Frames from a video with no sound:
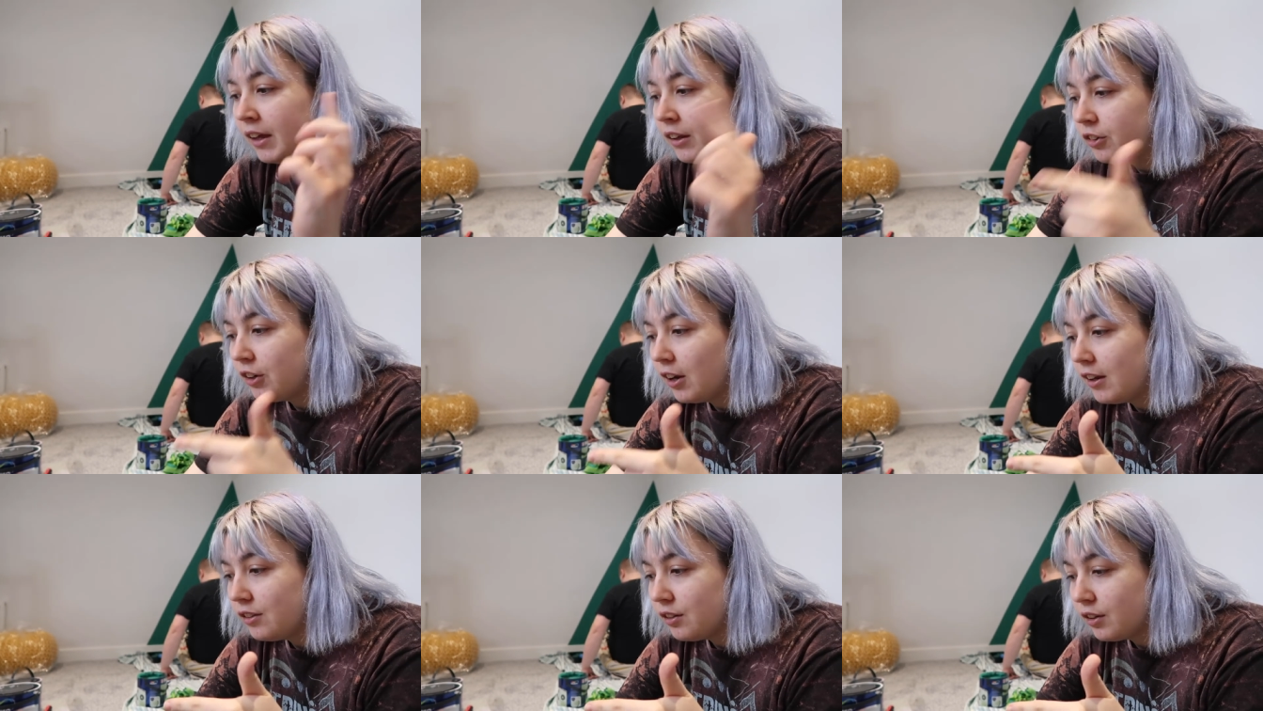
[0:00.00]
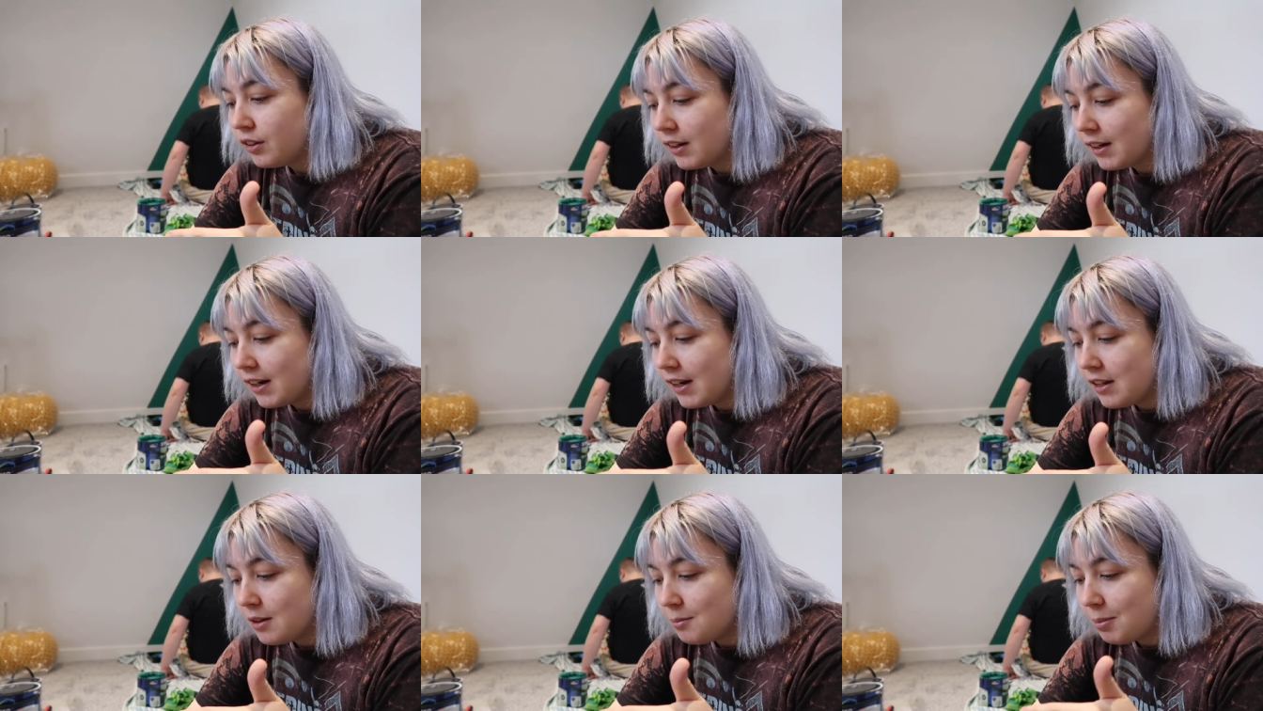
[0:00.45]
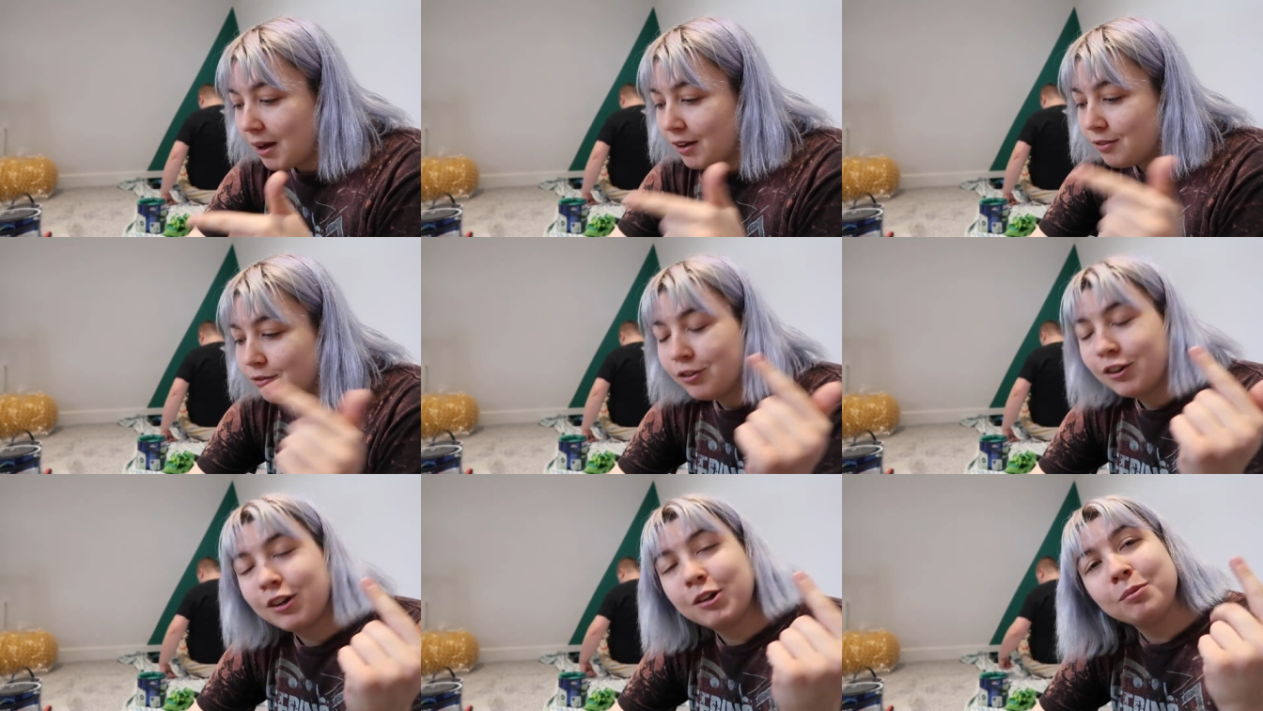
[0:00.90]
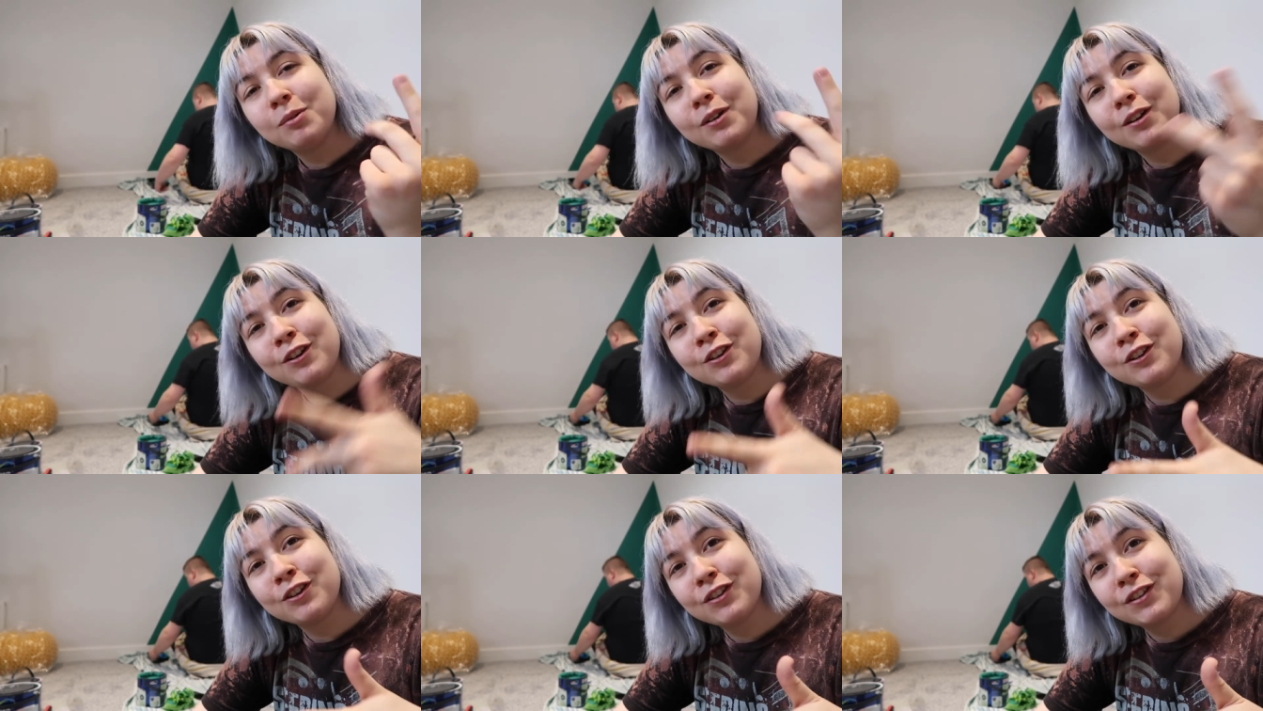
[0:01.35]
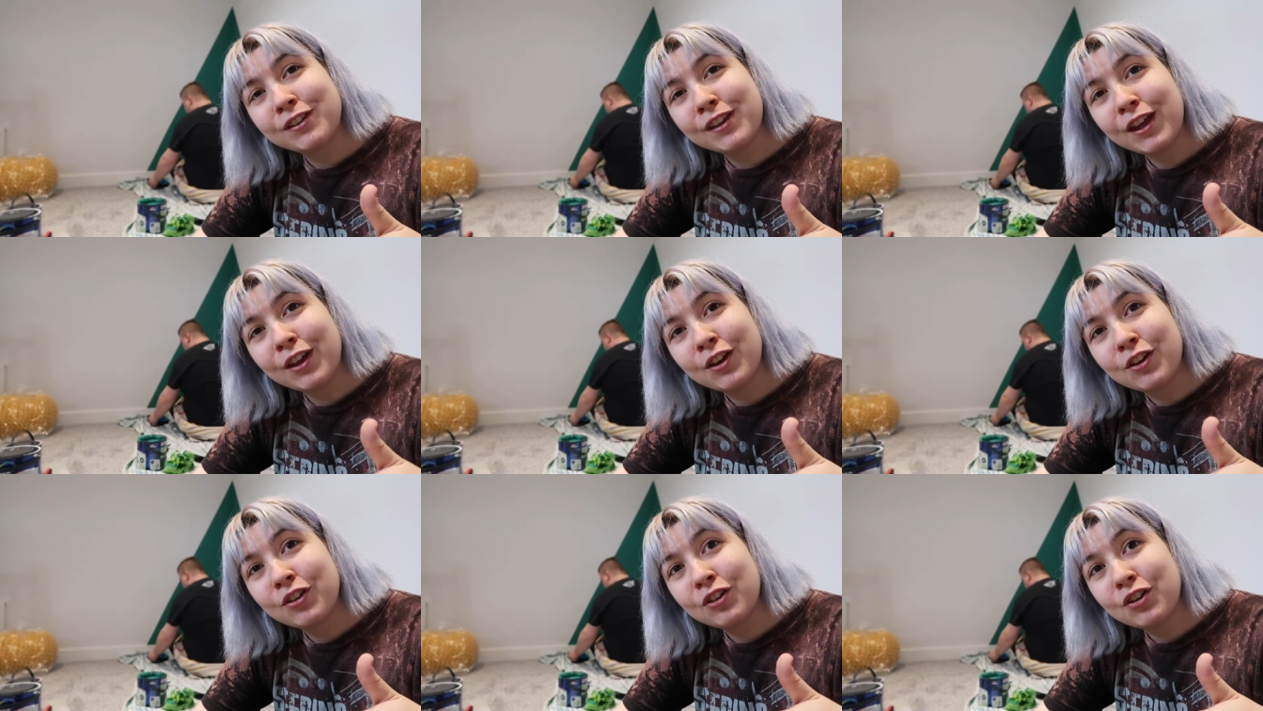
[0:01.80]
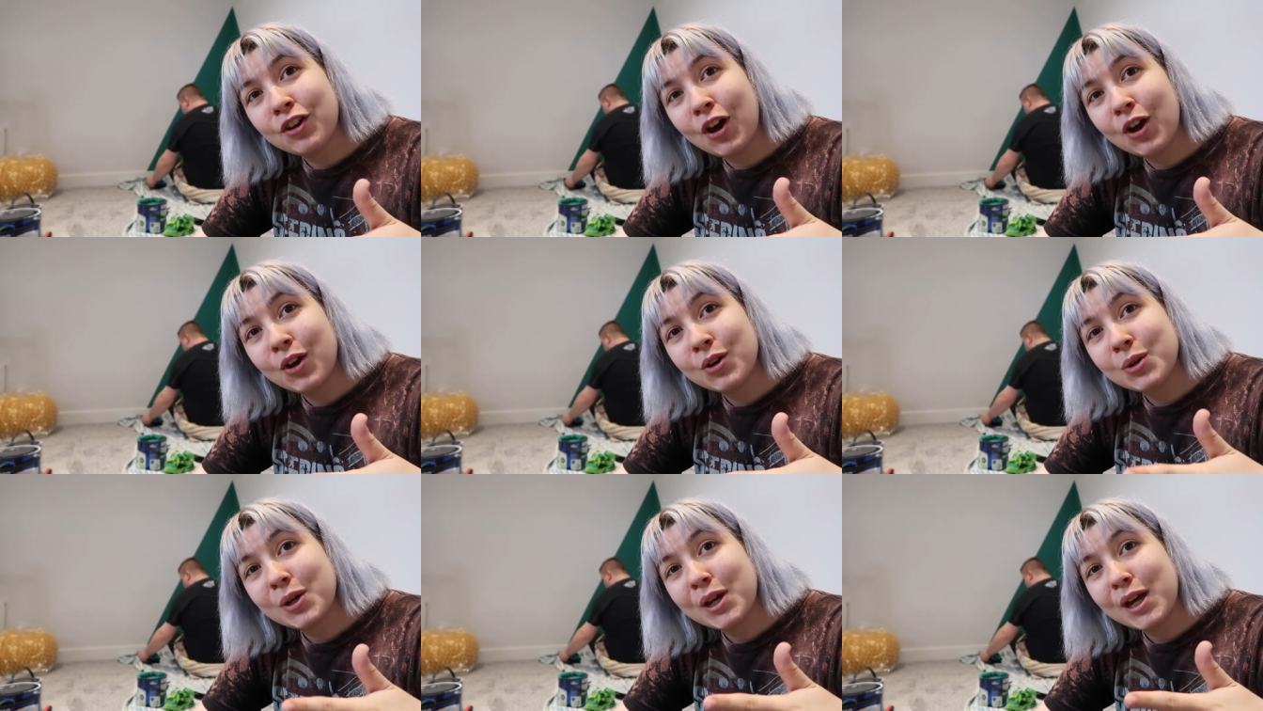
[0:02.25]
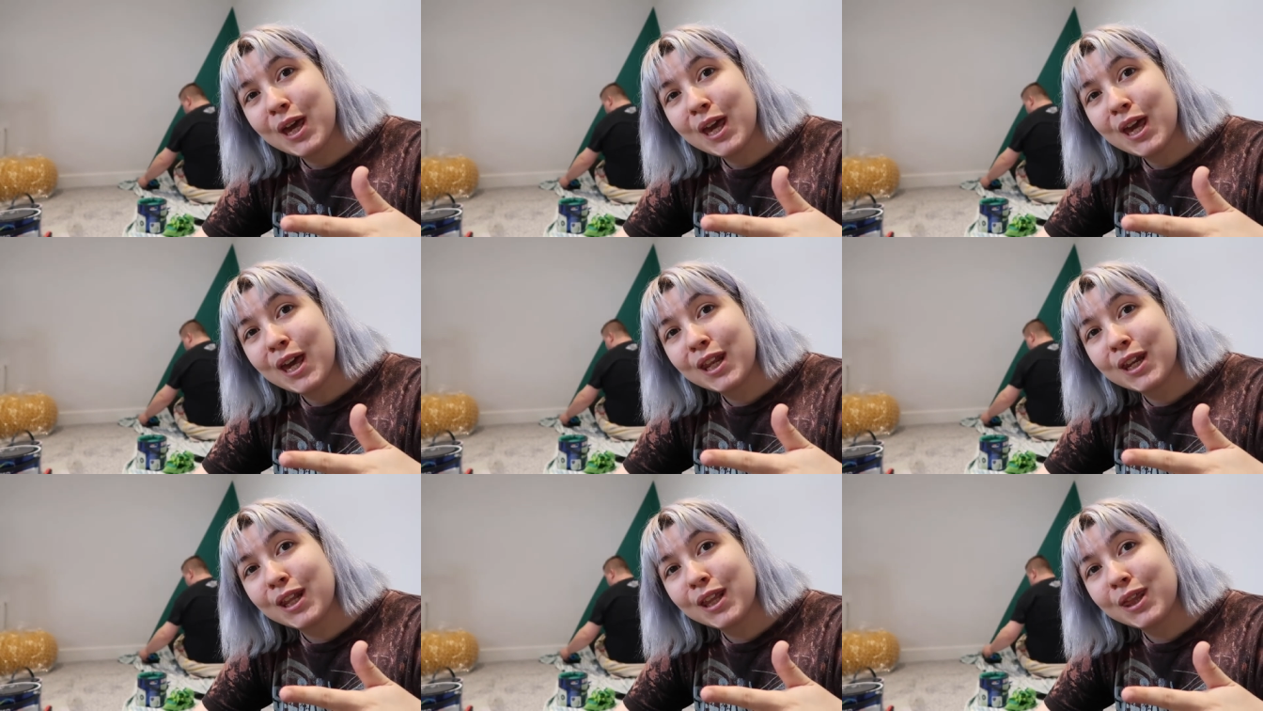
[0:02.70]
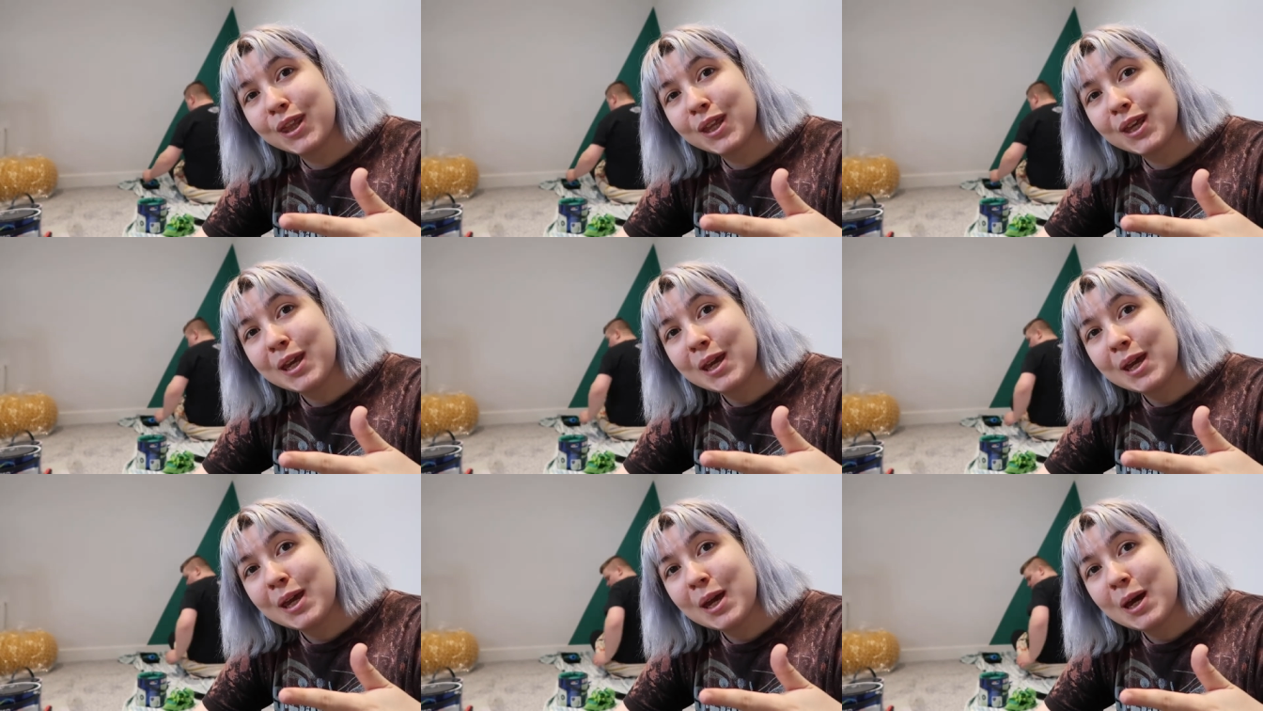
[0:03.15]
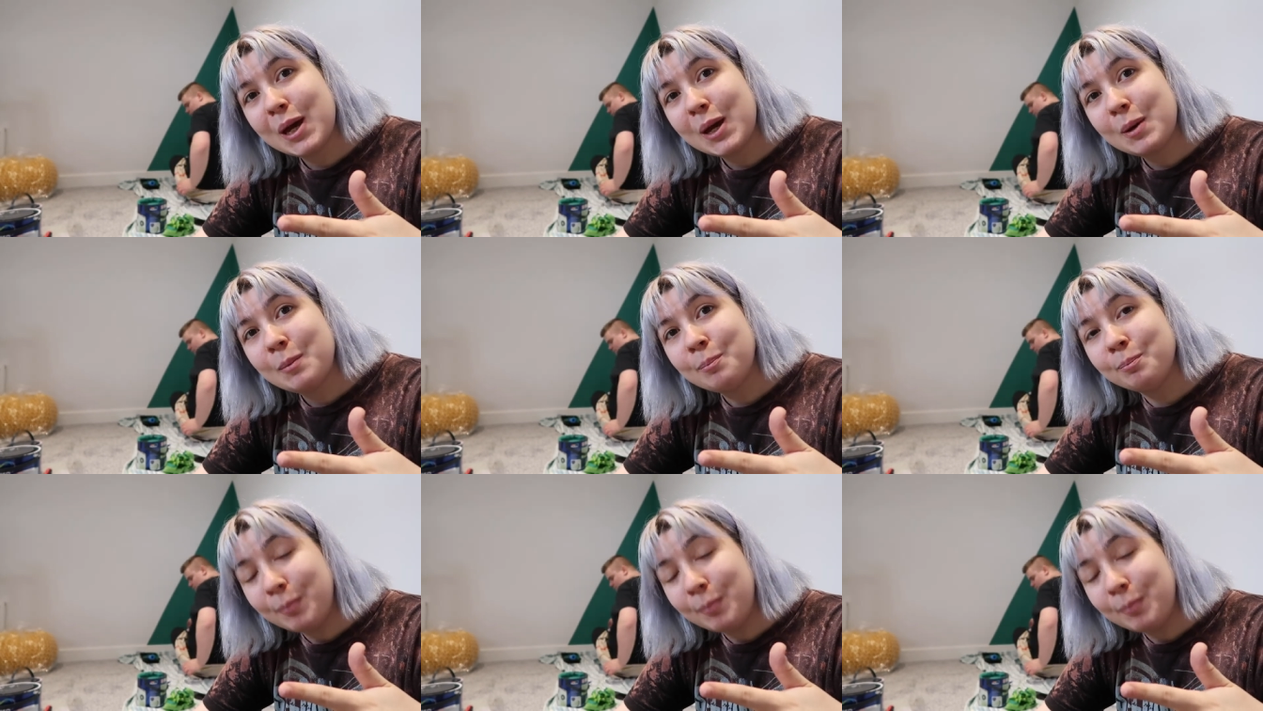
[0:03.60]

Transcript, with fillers: Jay's gonna clean the bathroom. We're gonna do the second coat in the